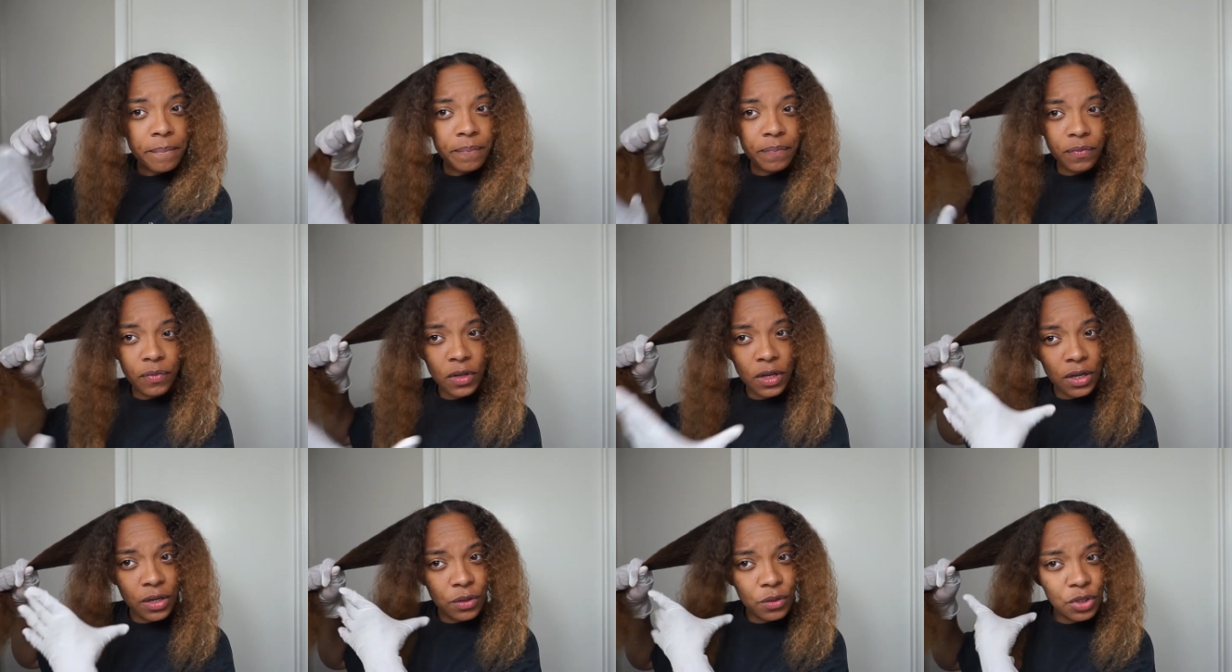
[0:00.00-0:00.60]

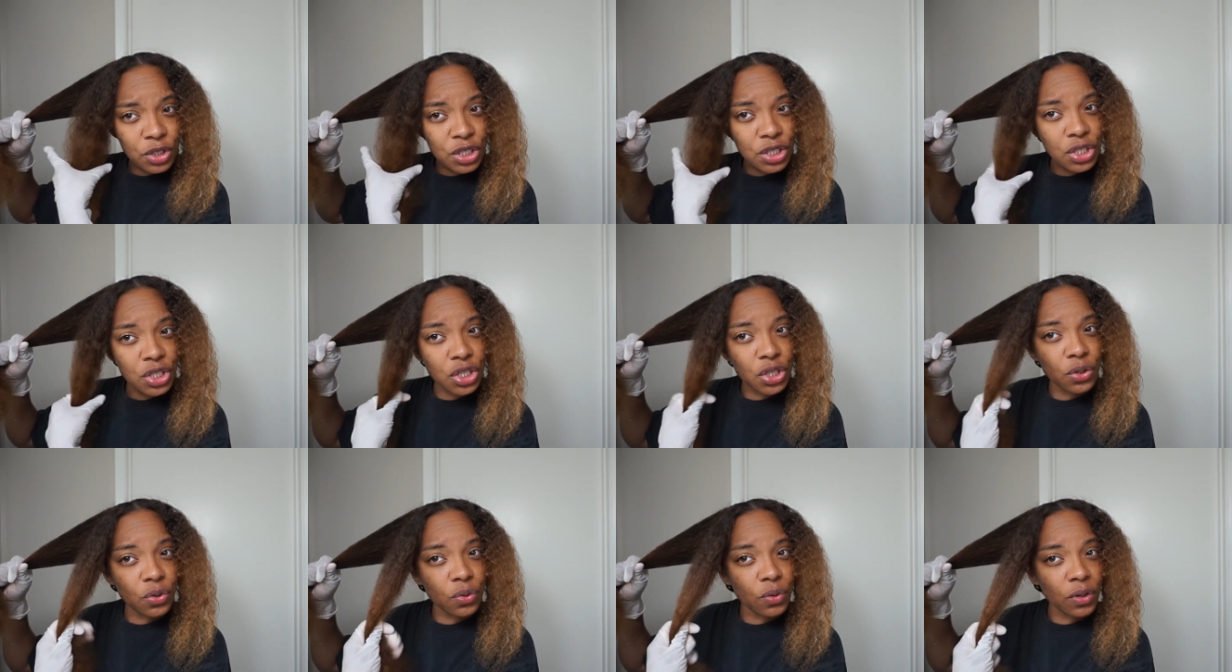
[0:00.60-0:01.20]
you know, just
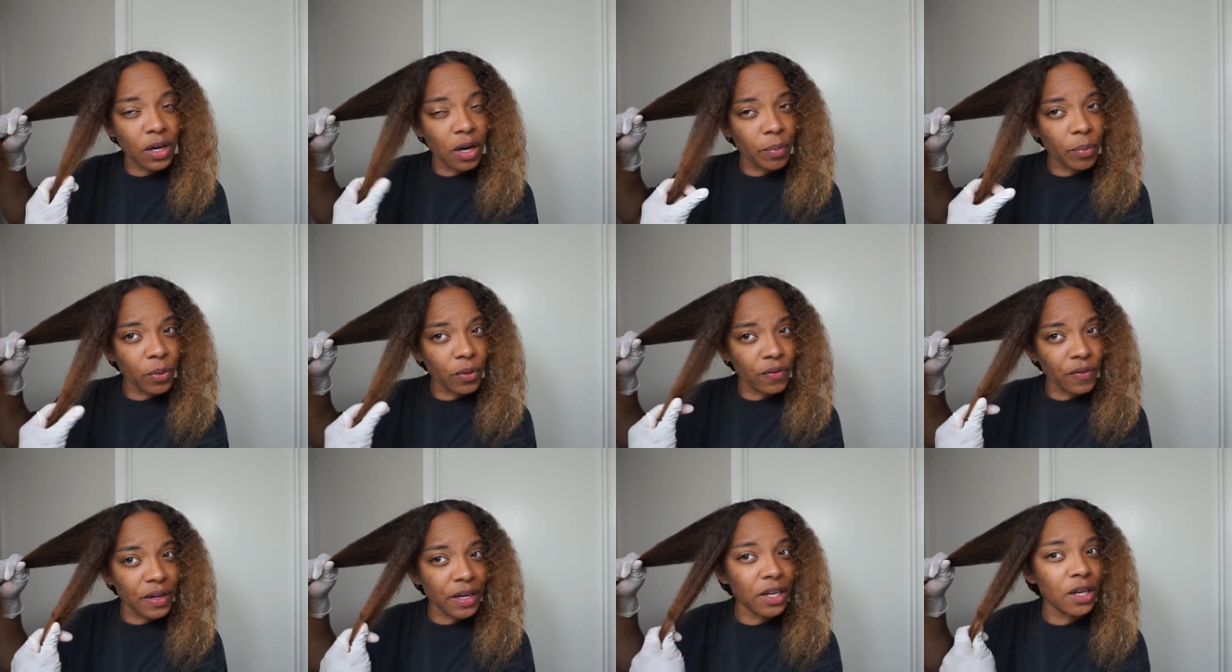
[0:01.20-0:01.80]
do a couple
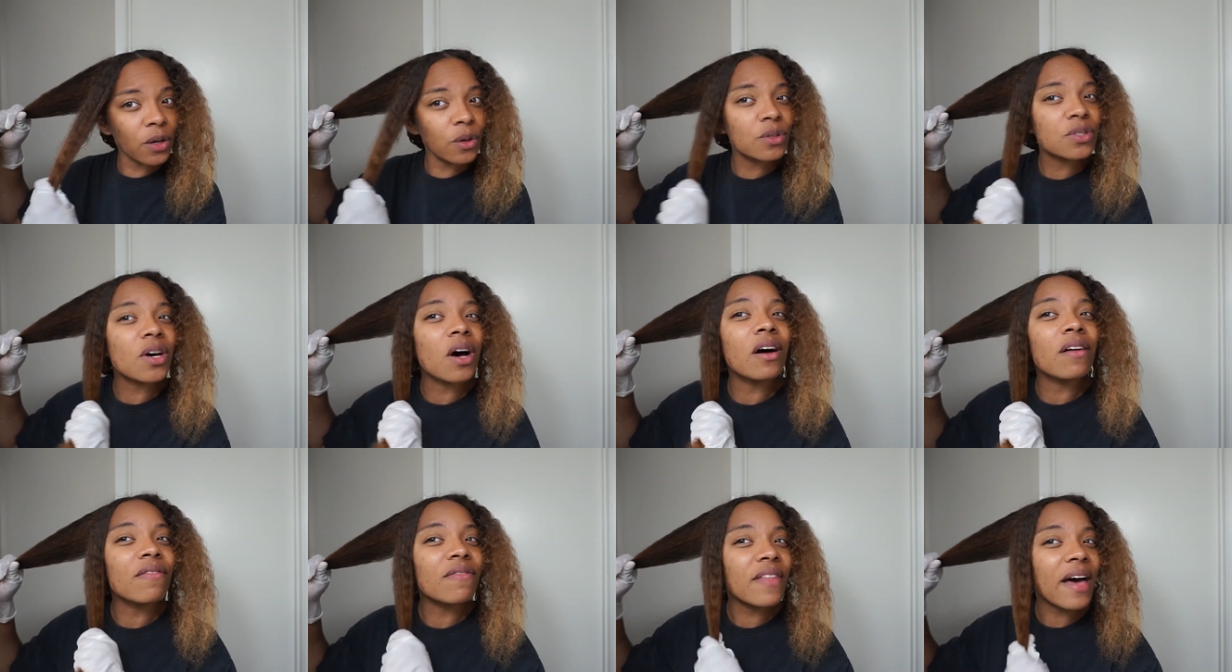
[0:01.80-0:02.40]
of videos
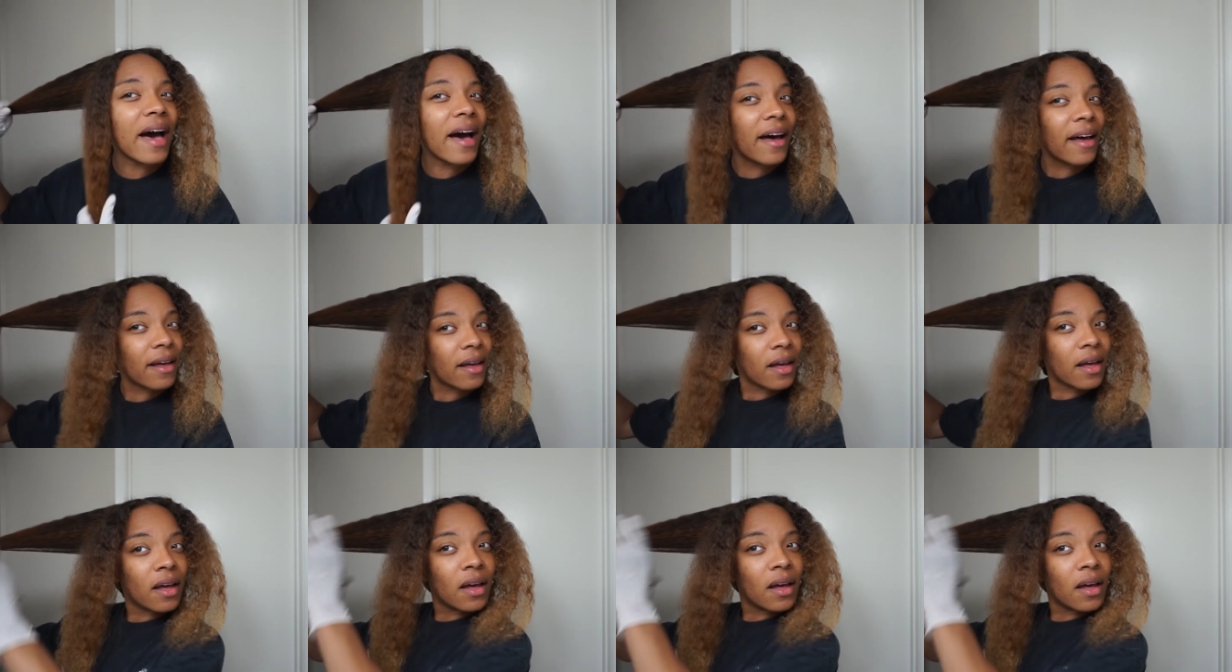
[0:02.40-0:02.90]
on that,